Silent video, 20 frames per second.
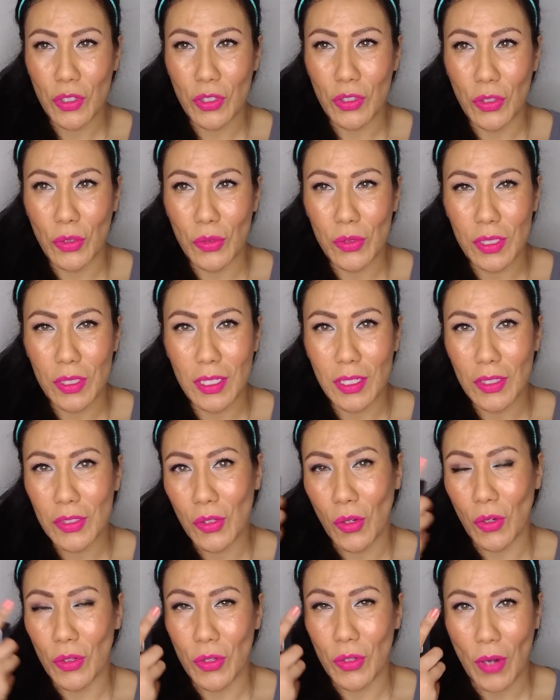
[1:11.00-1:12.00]
You can use
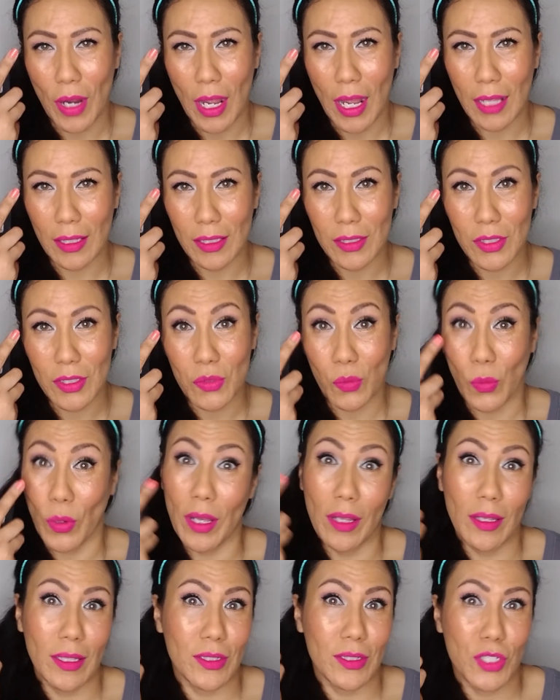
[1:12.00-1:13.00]
these on your eyelids as
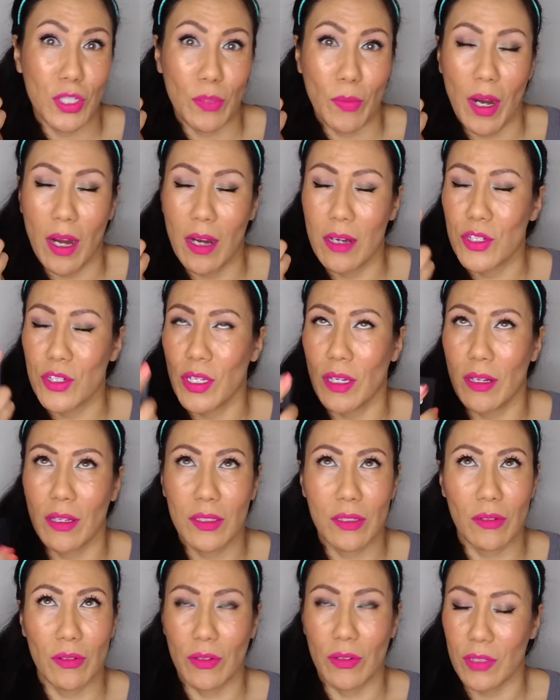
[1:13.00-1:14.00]
well as your
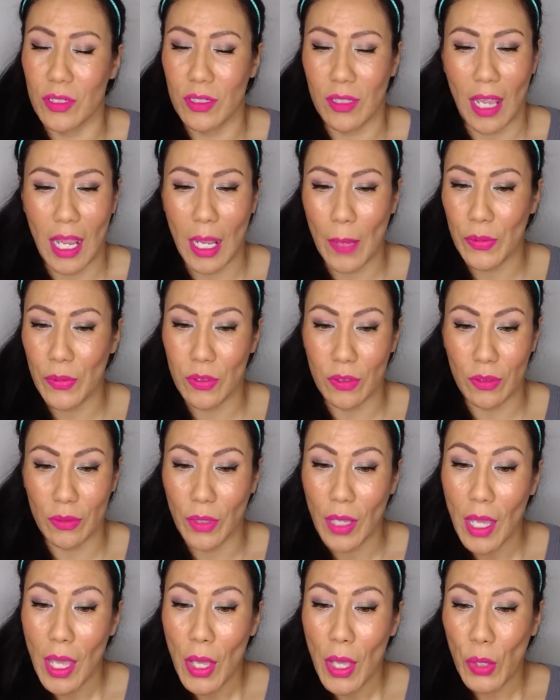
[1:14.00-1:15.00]
eyeshadows, and they're just
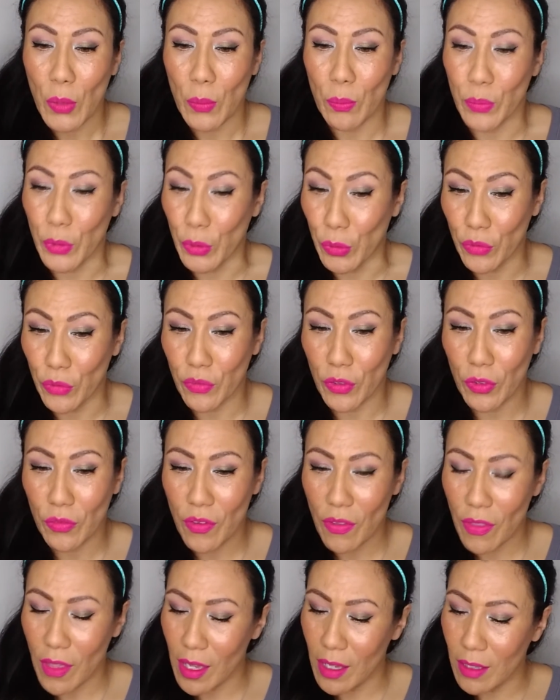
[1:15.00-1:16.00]
absolutely beautiful
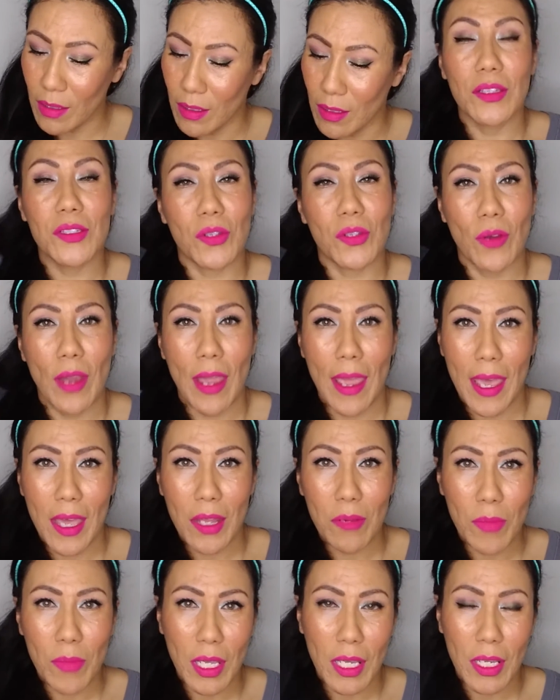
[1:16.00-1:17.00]
for that. These are
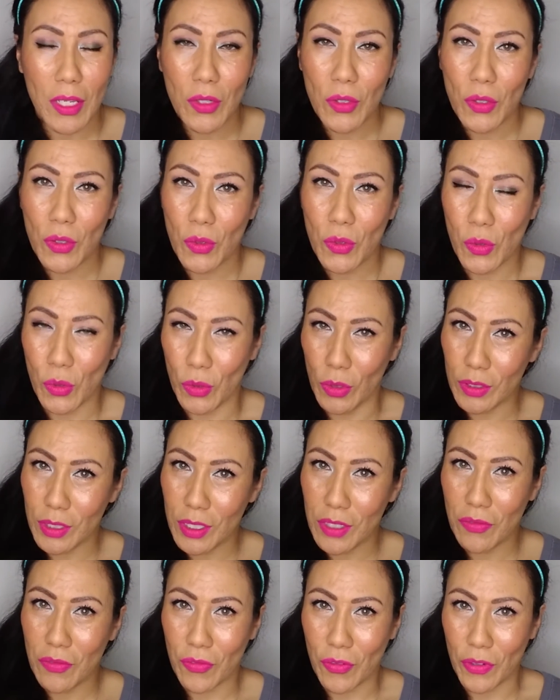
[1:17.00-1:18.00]
handmade,
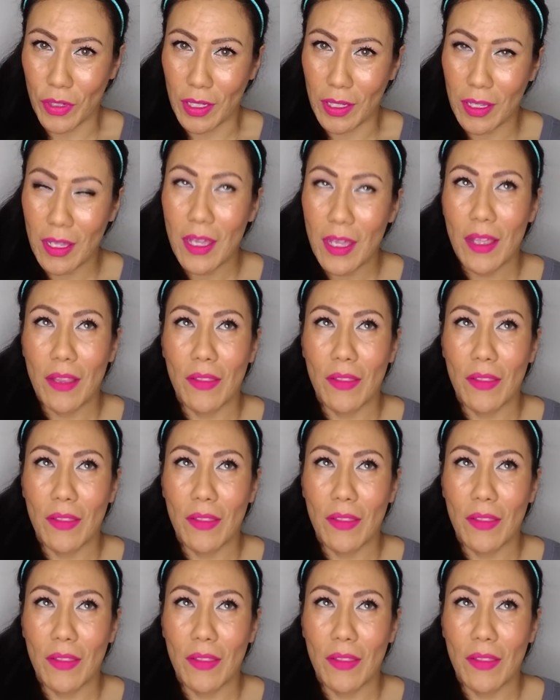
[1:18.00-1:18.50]
cruelty-free.